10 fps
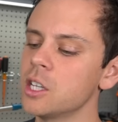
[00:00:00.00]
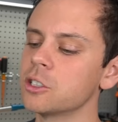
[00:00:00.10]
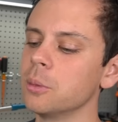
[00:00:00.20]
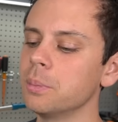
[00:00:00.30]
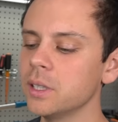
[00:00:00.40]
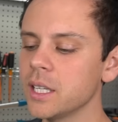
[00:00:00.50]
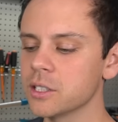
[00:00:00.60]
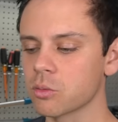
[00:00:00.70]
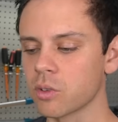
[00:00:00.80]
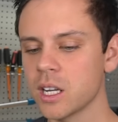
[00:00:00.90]
So
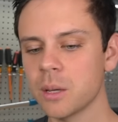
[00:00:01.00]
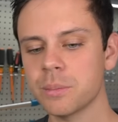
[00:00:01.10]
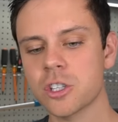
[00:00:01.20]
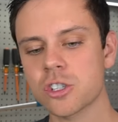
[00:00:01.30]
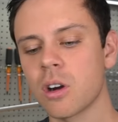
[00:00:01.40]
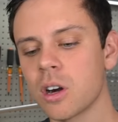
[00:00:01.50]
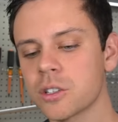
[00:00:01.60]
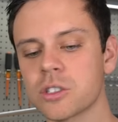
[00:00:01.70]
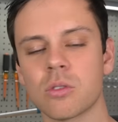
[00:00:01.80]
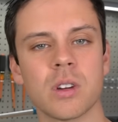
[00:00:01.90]
please read up the
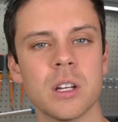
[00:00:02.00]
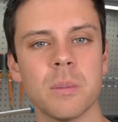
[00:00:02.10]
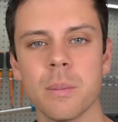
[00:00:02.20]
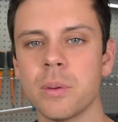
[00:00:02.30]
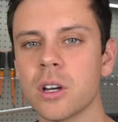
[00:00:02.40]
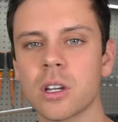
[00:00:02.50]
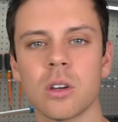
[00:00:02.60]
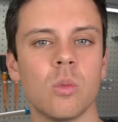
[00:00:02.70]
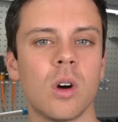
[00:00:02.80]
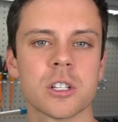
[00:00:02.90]
charts, read my
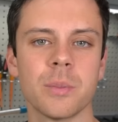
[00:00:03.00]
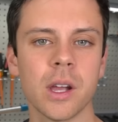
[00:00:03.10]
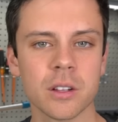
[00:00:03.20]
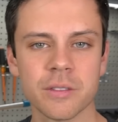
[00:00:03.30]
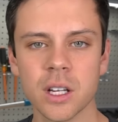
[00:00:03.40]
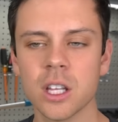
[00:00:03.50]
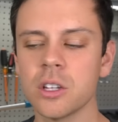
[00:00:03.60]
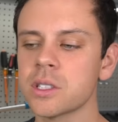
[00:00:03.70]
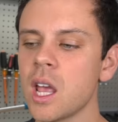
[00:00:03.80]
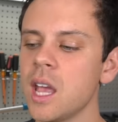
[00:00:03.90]
book, watch my other
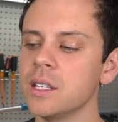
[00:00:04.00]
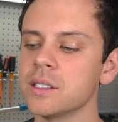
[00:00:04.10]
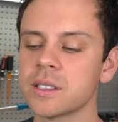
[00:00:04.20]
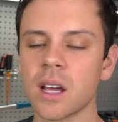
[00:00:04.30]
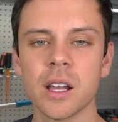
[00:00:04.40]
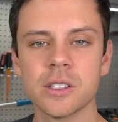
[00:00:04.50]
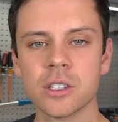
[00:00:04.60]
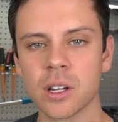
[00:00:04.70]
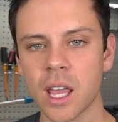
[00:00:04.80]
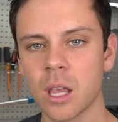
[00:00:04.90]
videos, and size
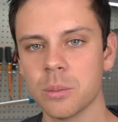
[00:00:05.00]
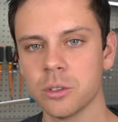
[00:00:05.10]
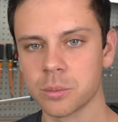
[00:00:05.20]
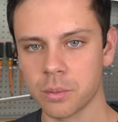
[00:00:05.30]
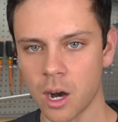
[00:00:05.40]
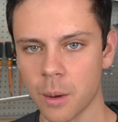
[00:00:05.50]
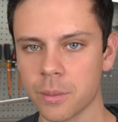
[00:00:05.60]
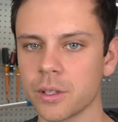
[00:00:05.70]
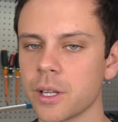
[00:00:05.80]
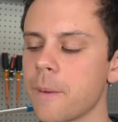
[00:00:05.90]
your cables
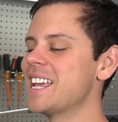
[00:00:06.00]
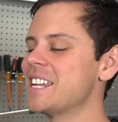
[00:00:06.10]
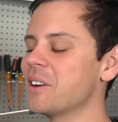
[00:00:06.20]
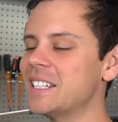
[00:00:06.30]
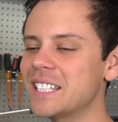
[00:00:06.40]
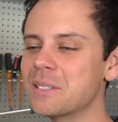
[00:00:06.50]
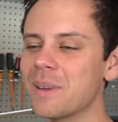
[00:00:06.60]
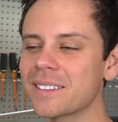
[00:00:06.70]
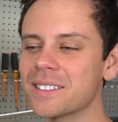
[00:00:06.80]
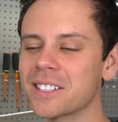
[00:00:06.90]
properly. Now I need to
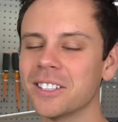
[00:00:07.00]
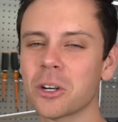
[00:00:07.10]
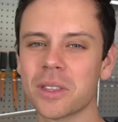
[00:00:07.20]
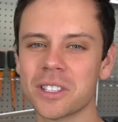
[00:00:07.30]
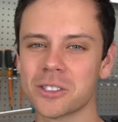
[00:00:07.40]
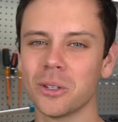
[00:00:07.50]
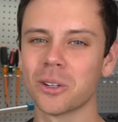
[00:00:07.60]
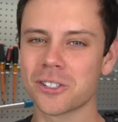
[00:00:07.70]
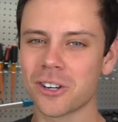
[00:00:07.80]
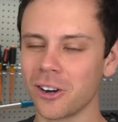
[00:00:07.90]
make this clear with the
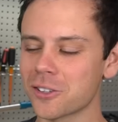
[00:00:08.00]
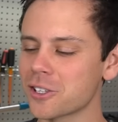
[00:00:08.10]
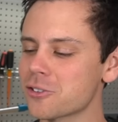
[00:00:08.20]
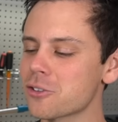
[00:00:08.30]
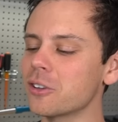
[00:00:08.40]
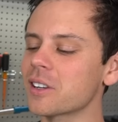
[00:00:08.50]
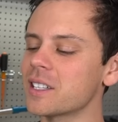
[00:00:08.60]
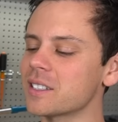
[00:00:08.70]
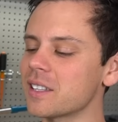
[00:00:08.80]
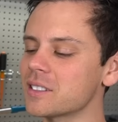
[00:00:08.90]
solar charge controller
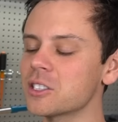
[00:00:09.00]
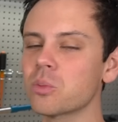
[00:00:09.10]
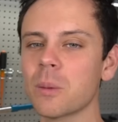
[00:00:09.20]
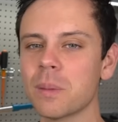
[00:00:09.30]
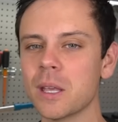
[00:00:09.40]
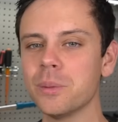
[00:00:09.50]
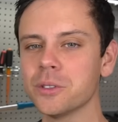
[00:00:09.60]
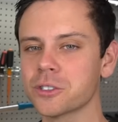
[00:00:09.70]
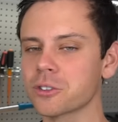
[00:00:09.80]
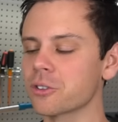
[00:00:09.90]
because this is where people
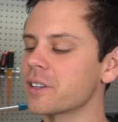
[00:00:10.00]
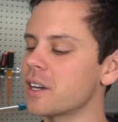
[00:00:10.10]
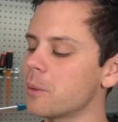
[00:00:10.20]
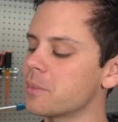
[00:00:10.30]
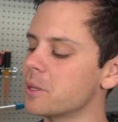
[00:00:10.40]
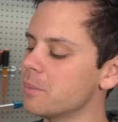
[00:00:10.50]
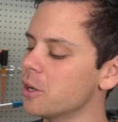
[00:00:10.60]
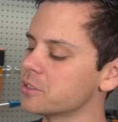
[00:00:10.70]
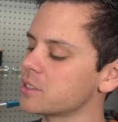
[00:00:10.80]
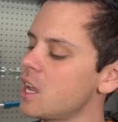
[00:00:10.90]
screw it up the
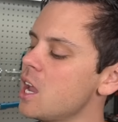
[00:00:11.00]
most.